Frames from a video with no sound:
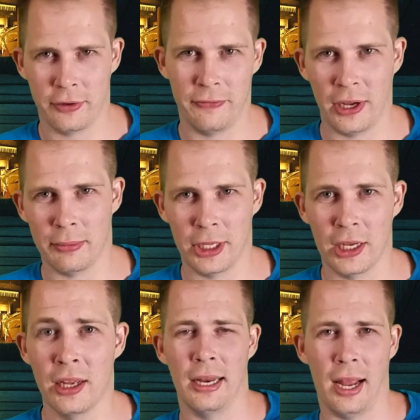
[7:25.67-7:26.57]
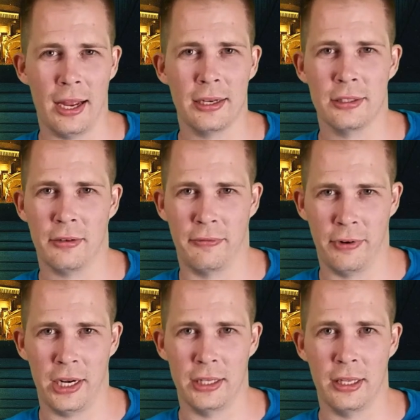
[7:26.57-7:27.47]
her family, and Annie is
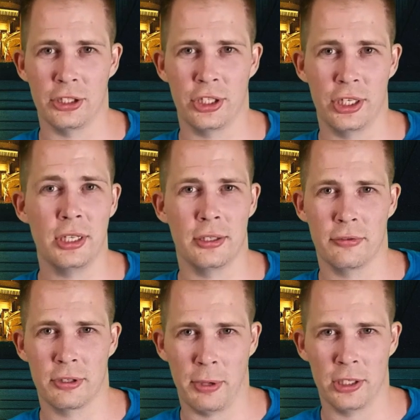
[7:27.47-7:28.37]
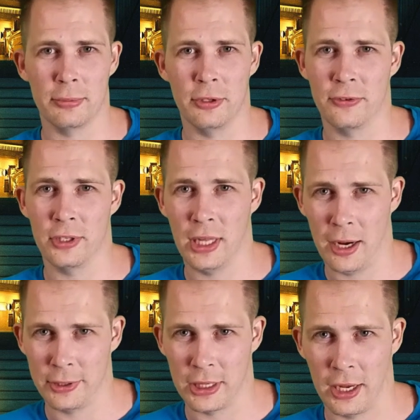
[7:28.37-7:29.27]
afraid that she is responsible for
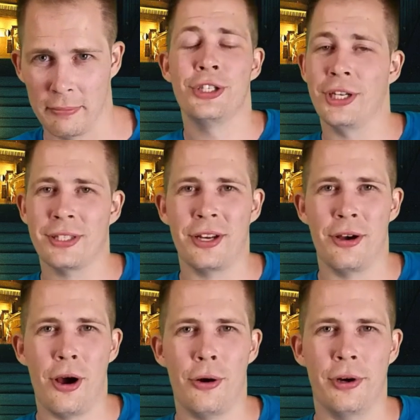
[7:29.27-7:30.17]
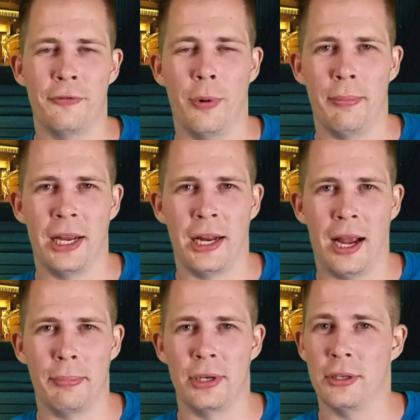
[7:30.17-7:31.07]
allowing that. She doesn't know if what might
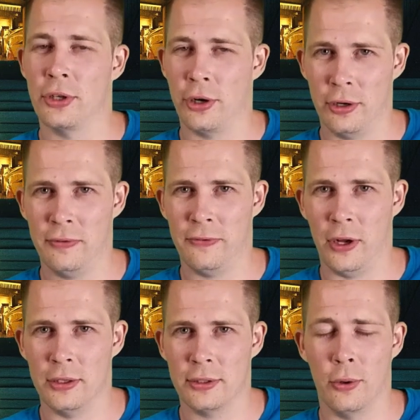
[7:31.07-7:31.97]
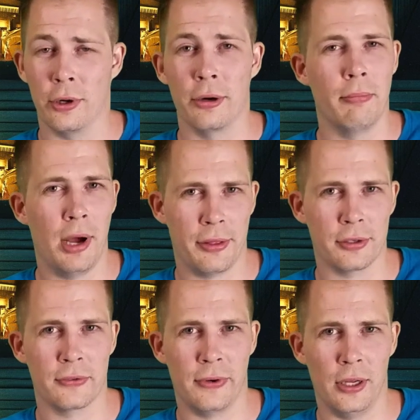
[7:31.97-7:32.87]
happen is her fault or her
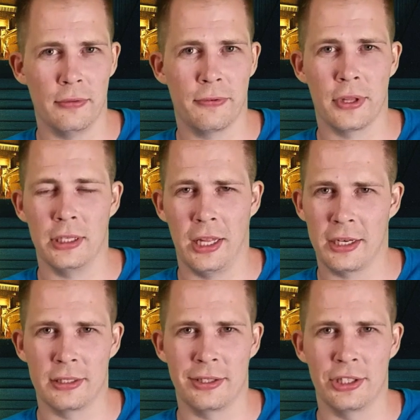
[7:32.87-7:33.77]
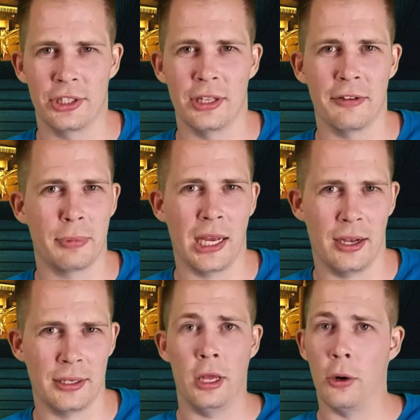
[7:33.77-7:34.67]
mother's fault for the legacy she left
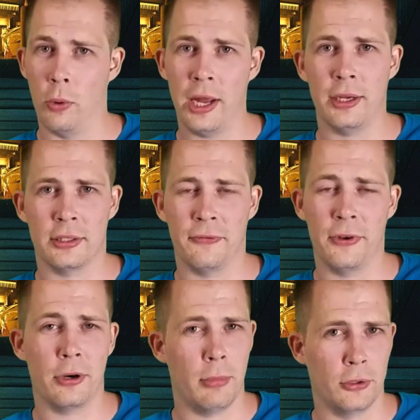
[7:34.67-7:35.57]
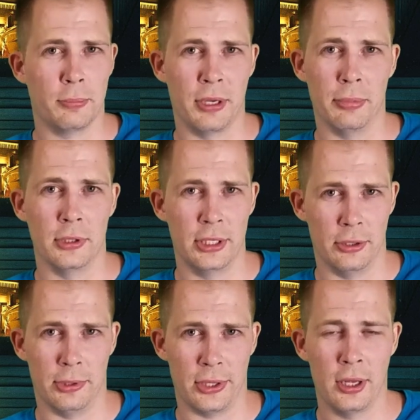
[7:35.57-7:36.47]
behind. In a way, it's a fear most people
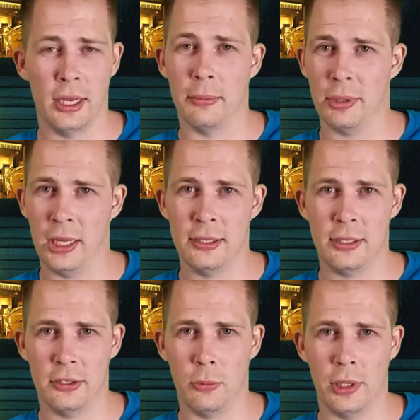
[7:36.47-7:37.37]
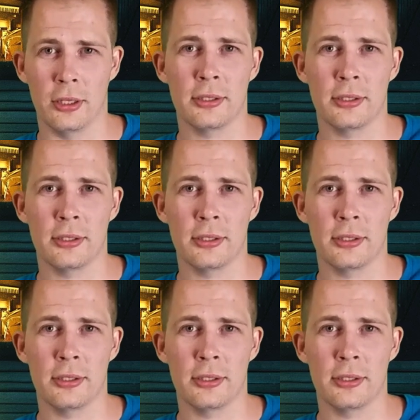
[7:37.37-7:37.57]
deal with, and it plays into one of